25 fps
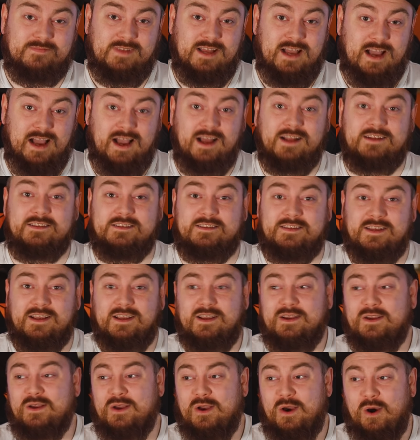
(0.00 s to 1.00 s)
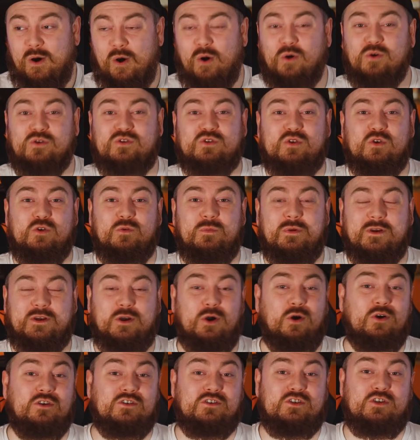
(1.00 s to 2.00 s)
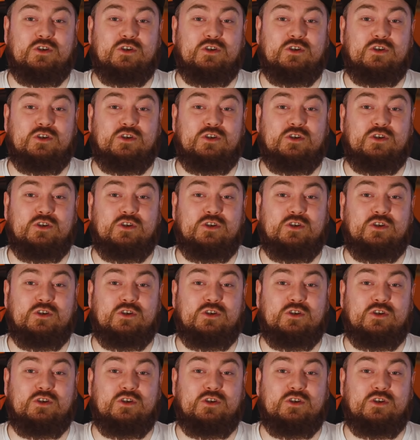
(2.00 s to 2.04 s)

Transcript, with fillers: And also because